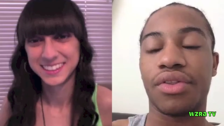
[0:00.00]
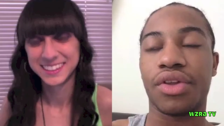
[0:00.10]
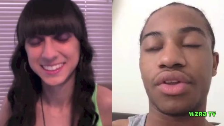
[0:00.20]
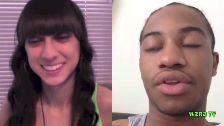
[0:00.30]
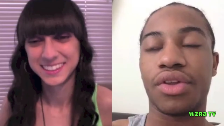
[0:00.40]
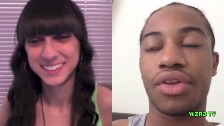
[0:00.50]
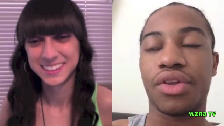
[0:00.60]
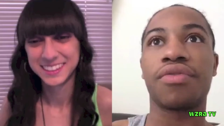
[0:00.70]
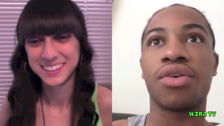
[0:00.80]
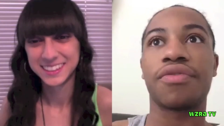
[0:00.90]
Speaker 1: the
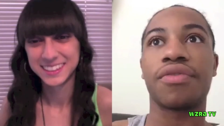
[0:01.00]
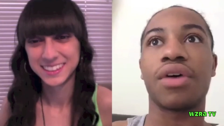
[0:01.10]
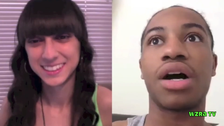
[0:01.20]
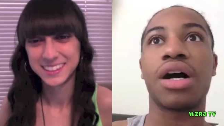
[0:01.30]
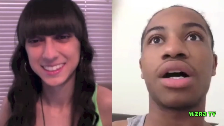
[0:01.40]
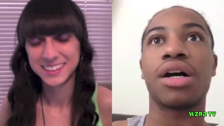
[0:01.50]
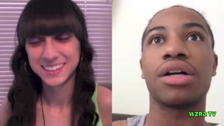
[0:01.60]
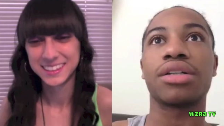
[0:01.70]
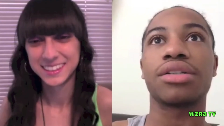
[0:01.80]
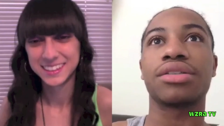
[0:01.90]
girl,
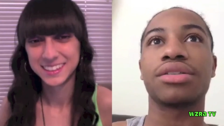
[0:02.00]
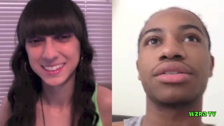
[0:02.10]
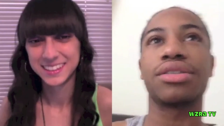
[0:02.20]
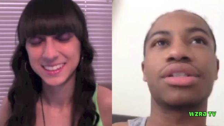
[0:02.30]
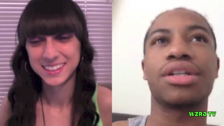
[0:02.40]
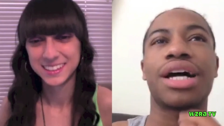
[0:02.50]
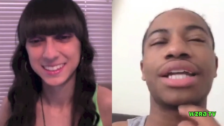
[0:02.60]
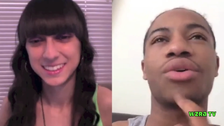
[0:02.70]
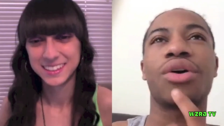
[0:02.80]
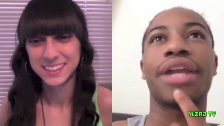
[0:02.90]
uh,
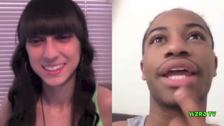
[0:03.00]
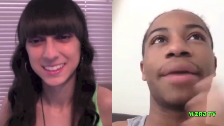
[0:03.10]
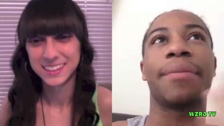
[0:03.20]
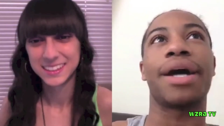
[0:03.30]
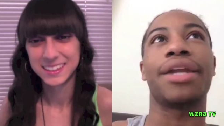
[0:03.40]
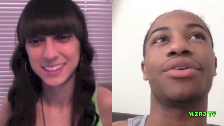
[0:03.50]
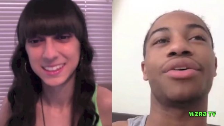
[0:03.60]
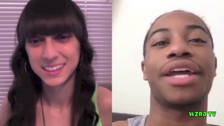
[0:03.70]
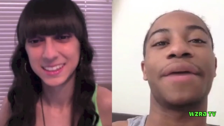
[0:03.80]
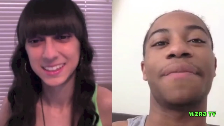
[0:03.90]
I know her name. I know
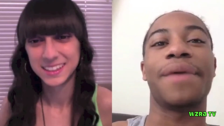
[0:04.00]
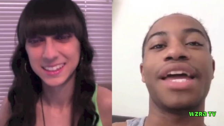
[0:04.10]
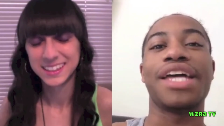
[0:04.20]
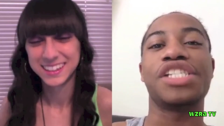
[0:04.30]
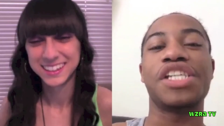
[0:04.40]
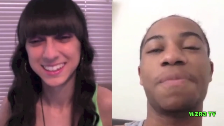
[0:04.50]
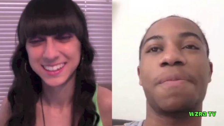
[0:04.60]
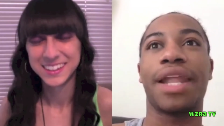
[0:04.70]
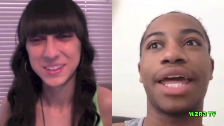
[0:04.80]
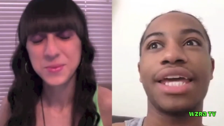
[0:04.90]
her name. She
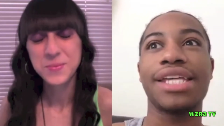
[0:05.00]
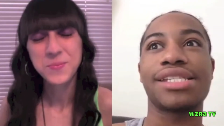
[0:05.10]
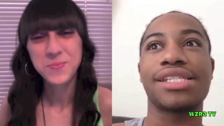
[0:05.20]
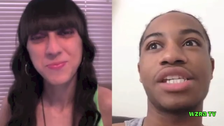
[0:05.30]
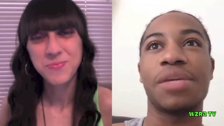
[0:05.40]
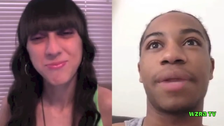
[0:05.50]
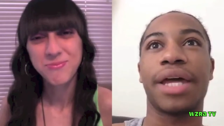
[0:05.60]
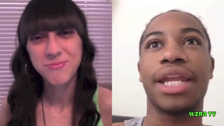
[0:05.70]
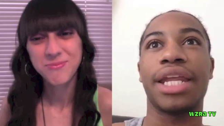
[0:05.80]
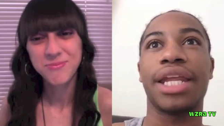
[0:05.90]
plays. She
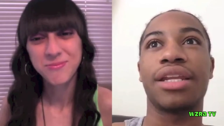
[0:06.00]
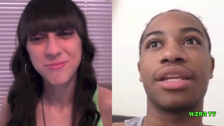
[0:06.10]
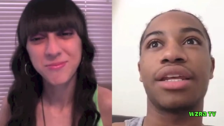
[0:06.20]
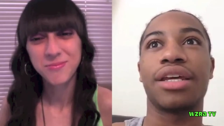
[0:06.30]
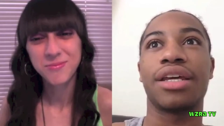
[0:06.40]
played in.